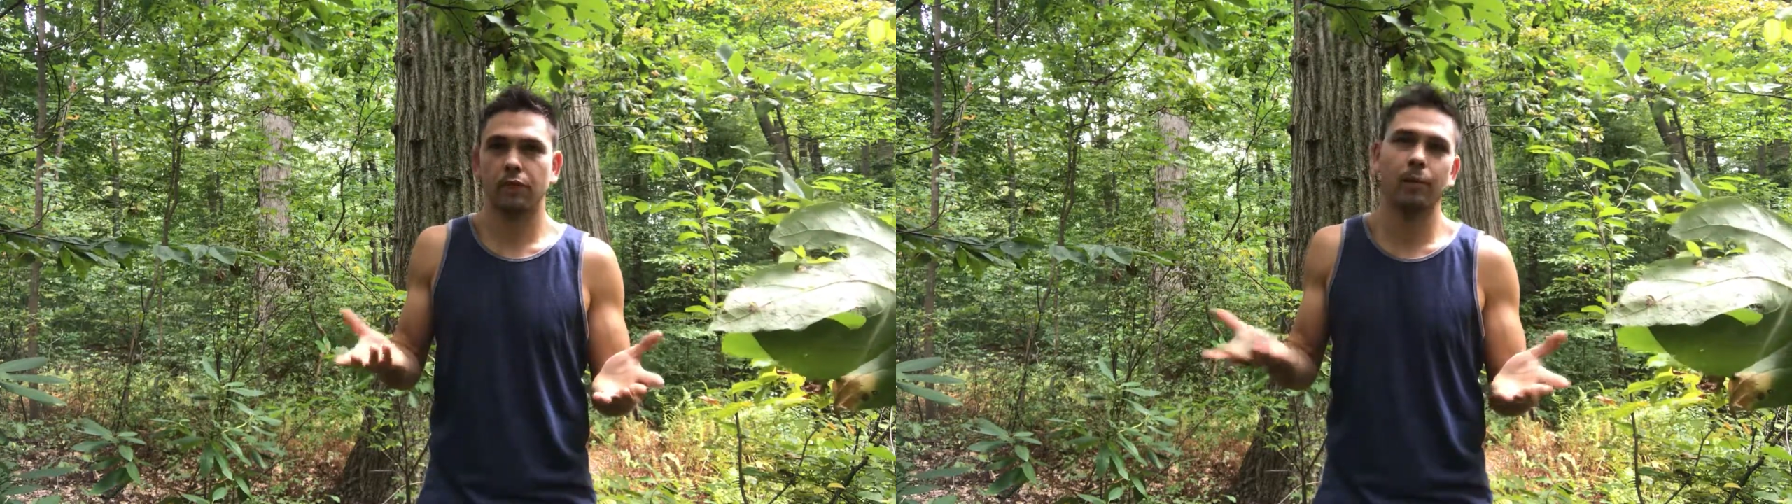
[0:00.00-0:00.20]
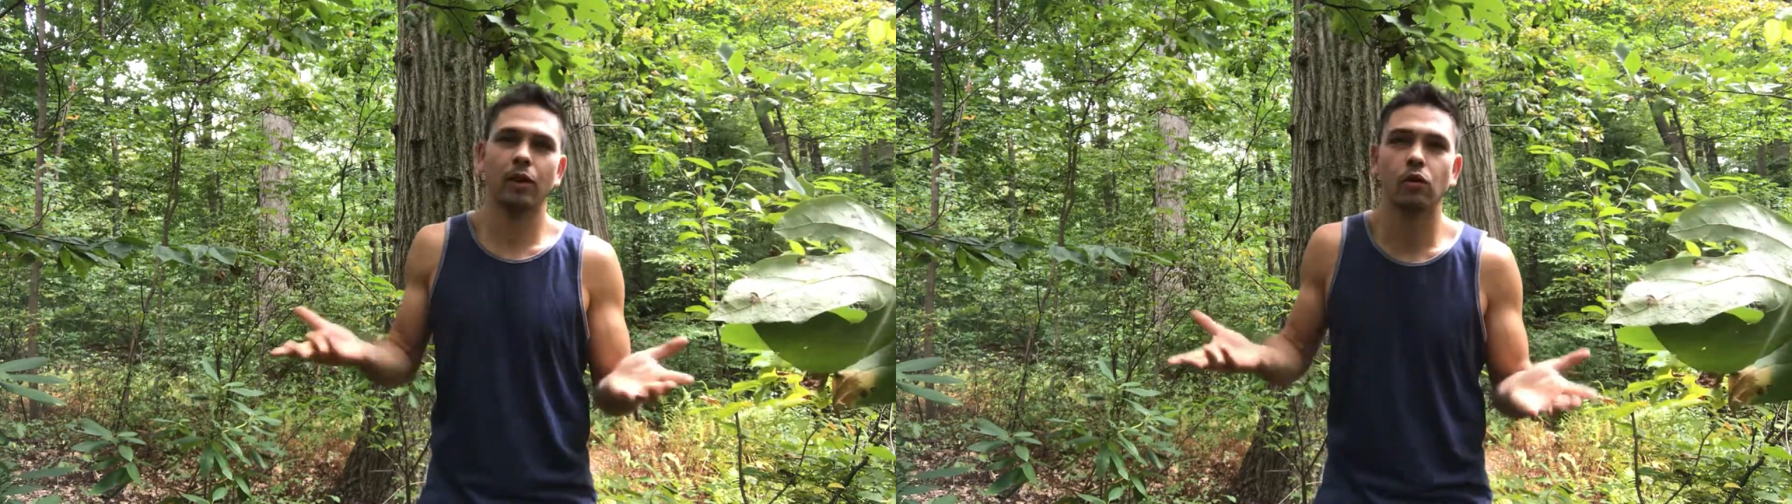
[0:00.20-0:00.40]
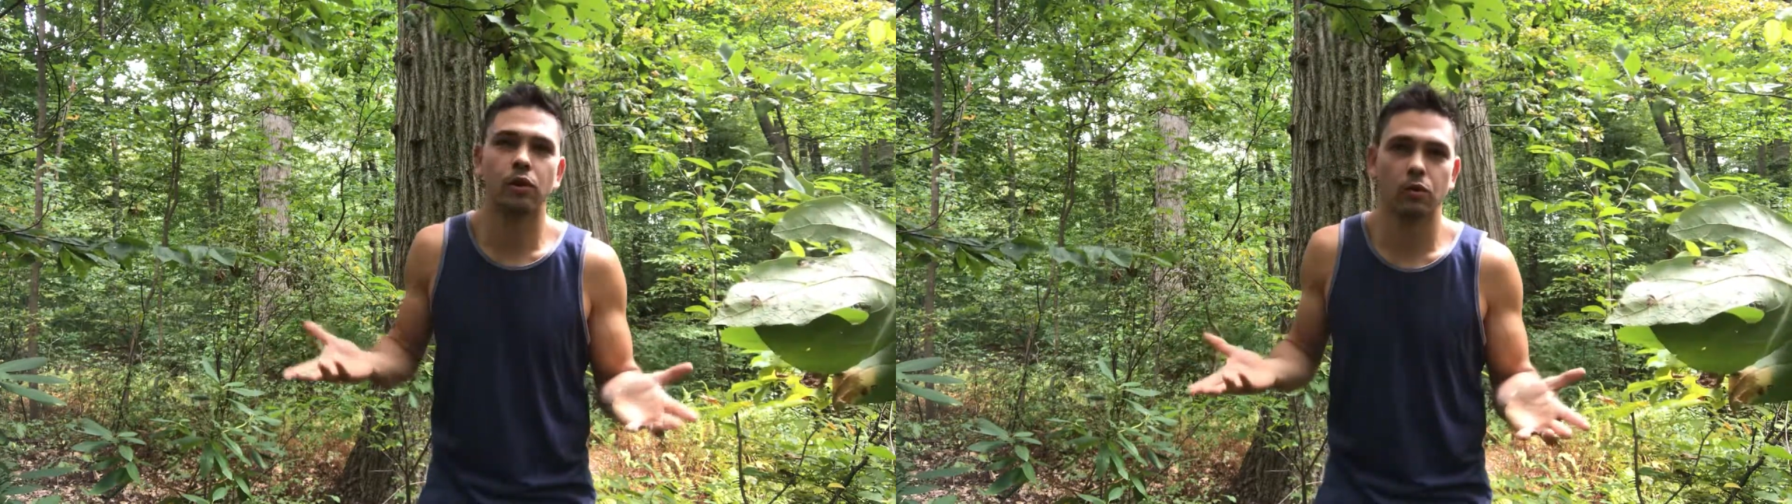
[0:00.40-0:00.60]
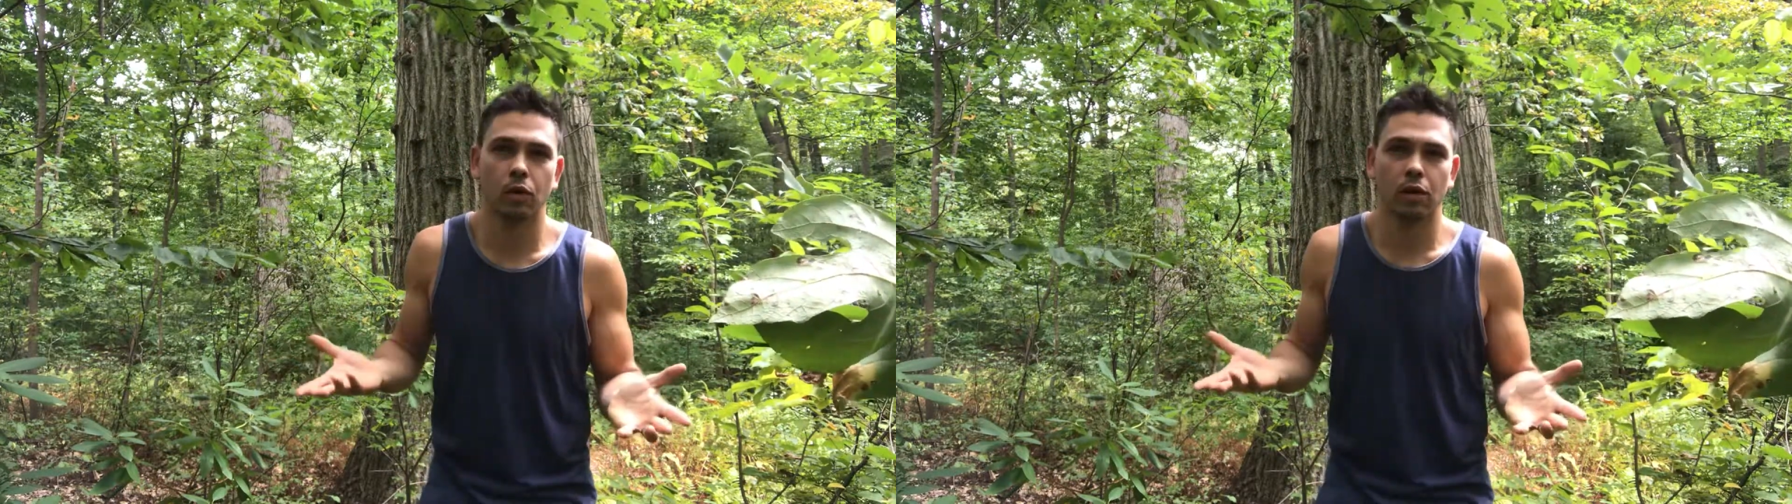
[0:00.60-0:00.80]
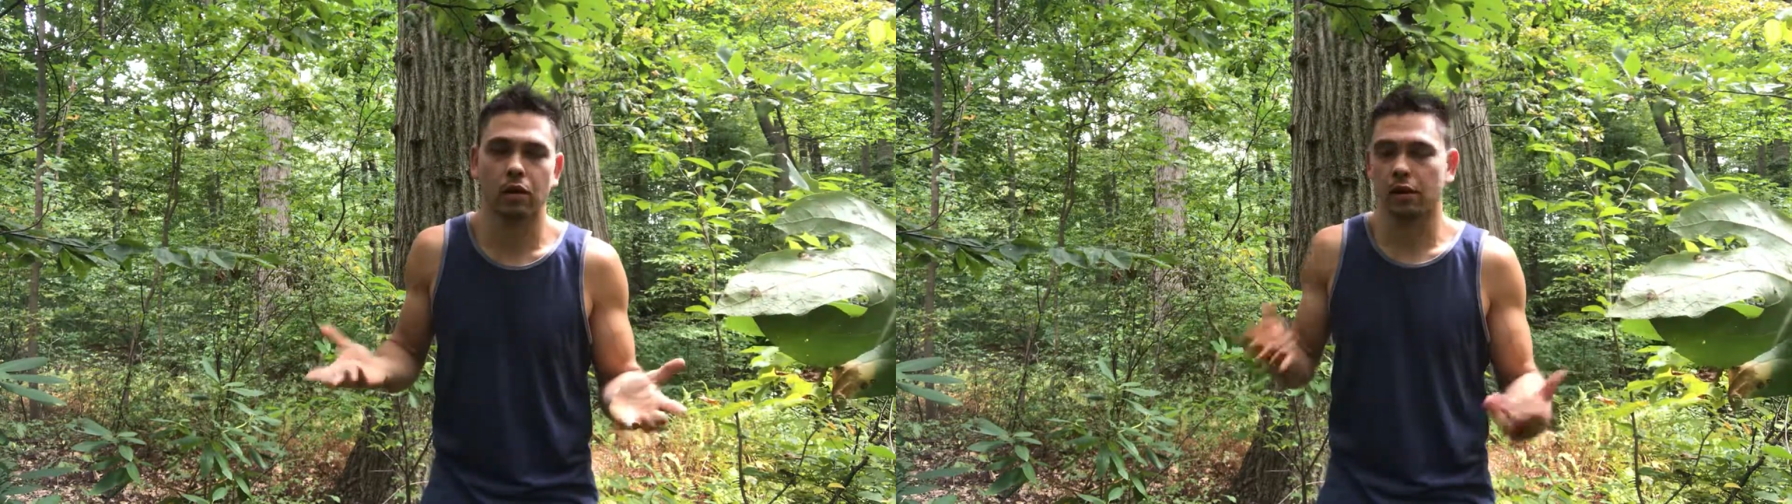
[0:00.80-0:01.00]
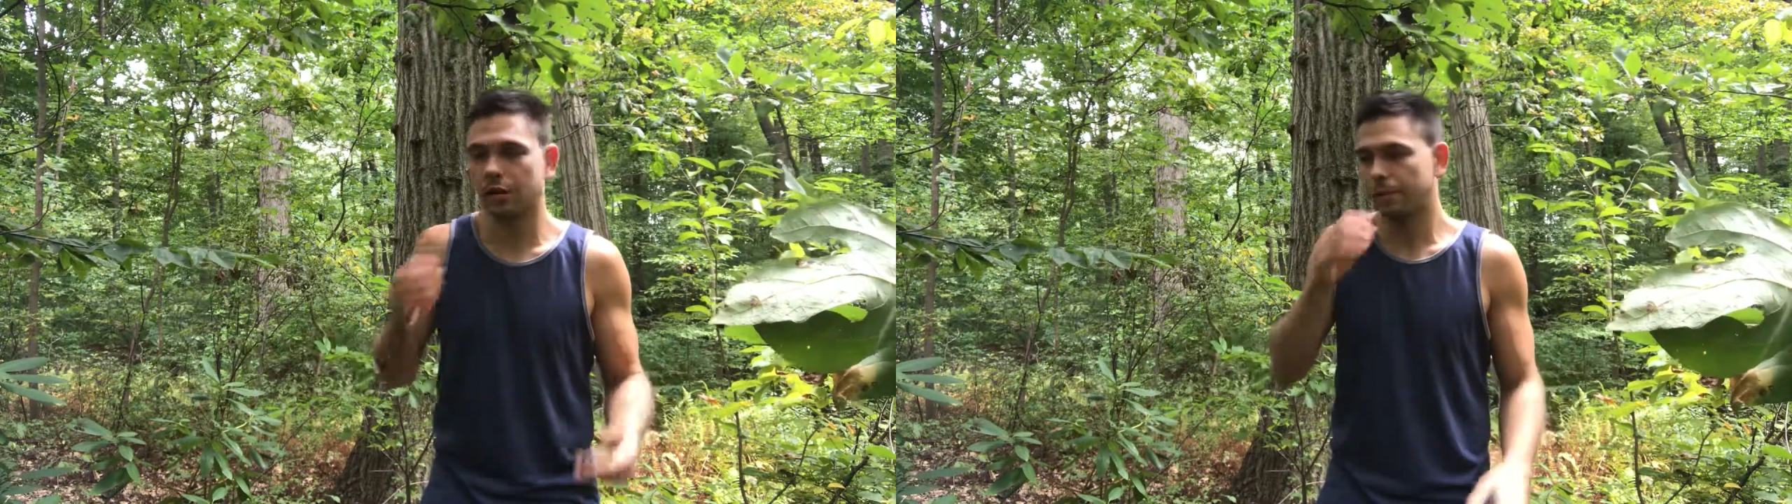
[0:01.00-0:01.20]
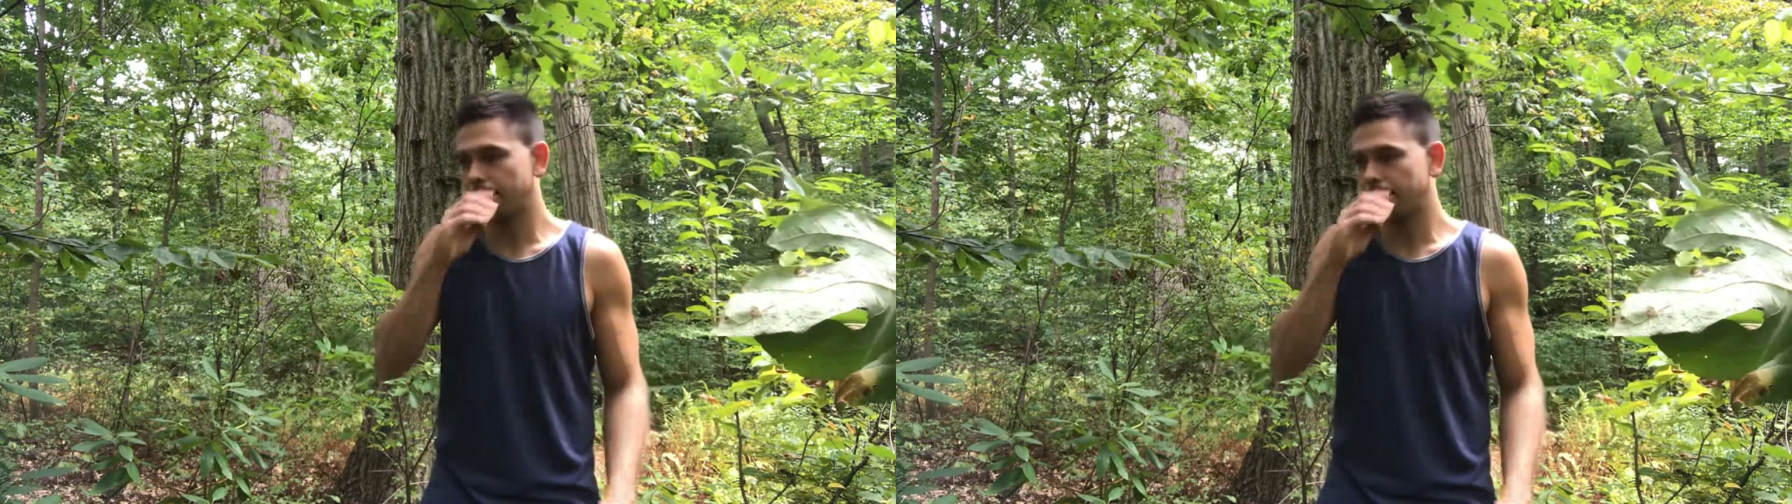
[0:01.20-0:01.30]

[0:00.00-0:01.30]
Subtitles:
I mean, who doesn't want to look good?